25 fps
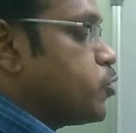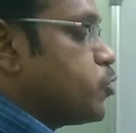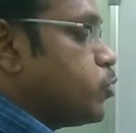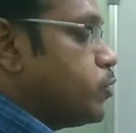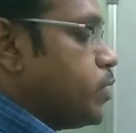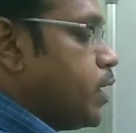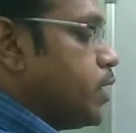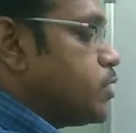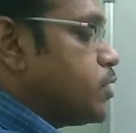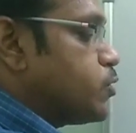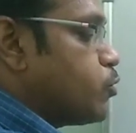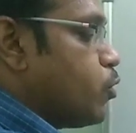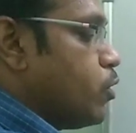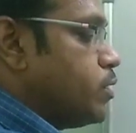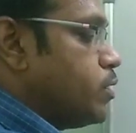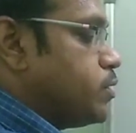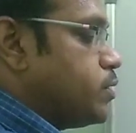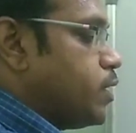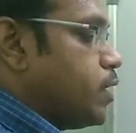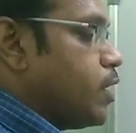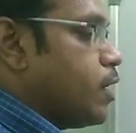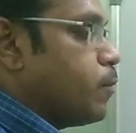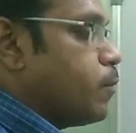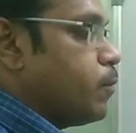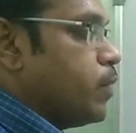So that is called
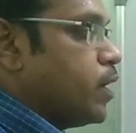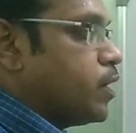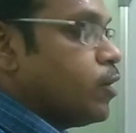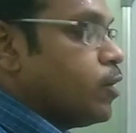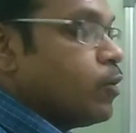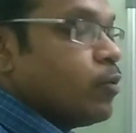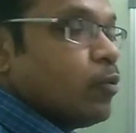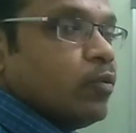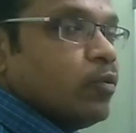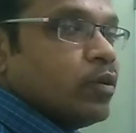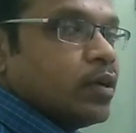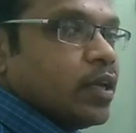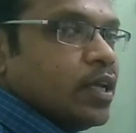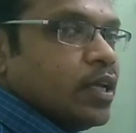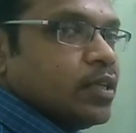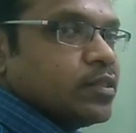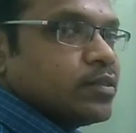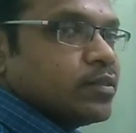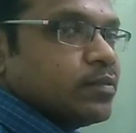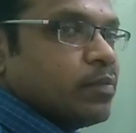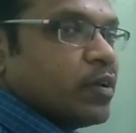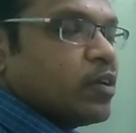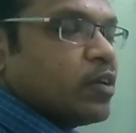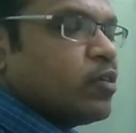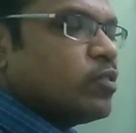Zener breakdown
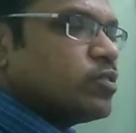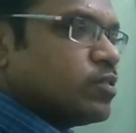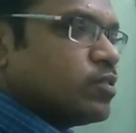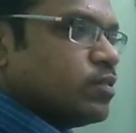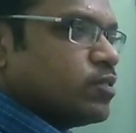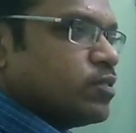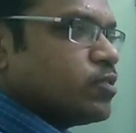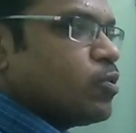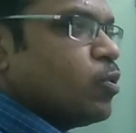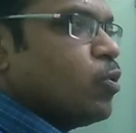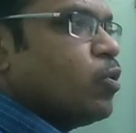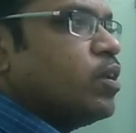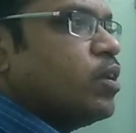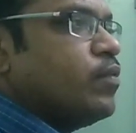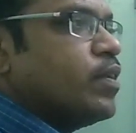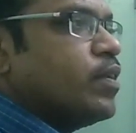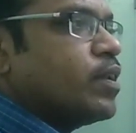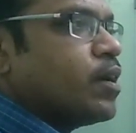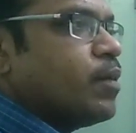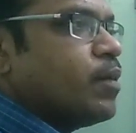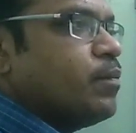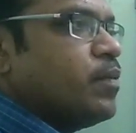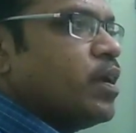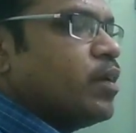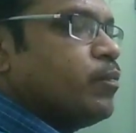voltage, because slowly
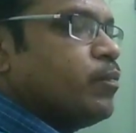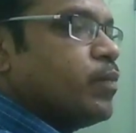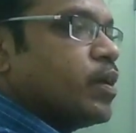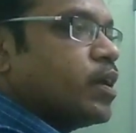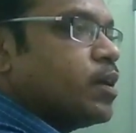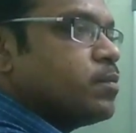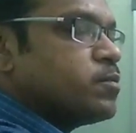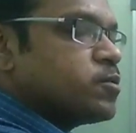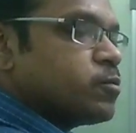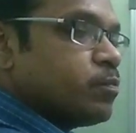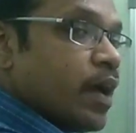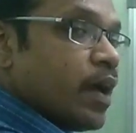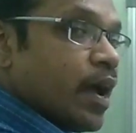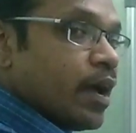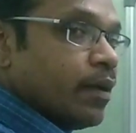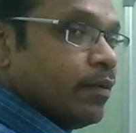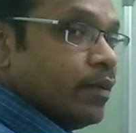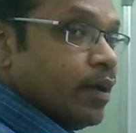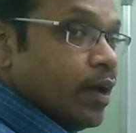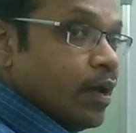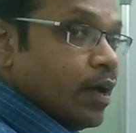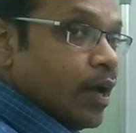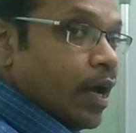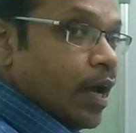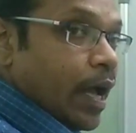will come and becomes
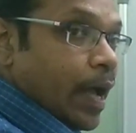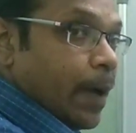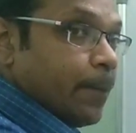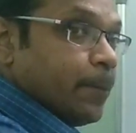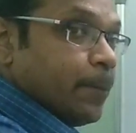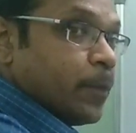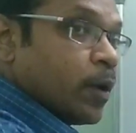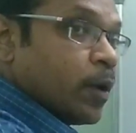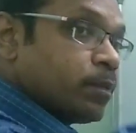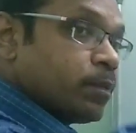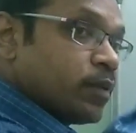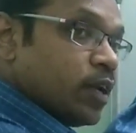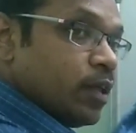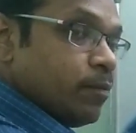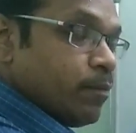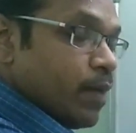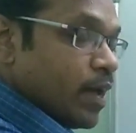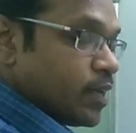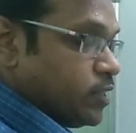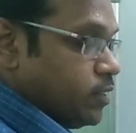abruptly